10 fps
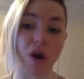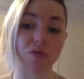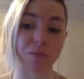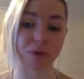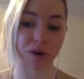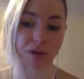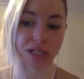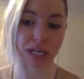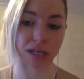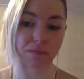of
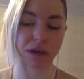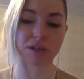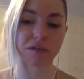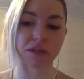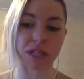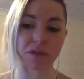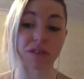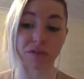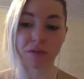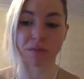protein? Because obviously there are
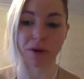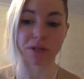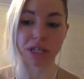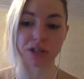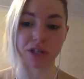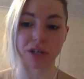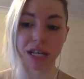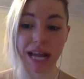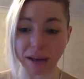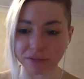different proteins that you can
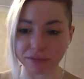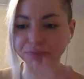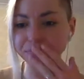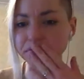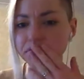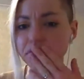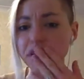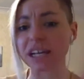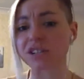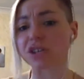have.
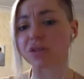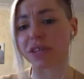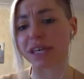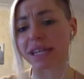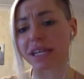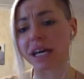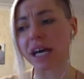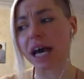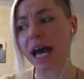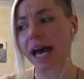And do you think that
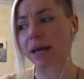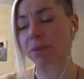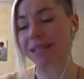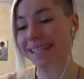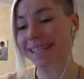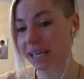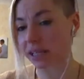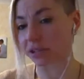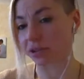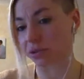a
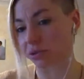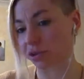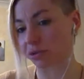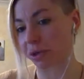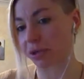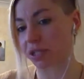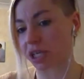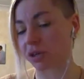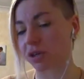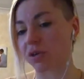particular source of
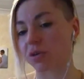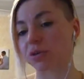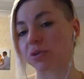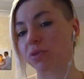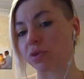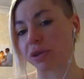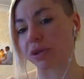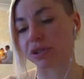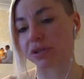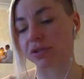protein can cause more
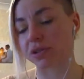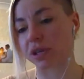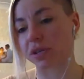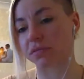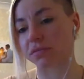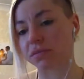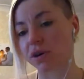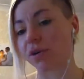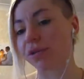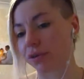issues than
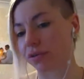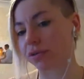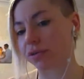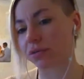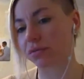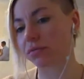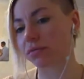others?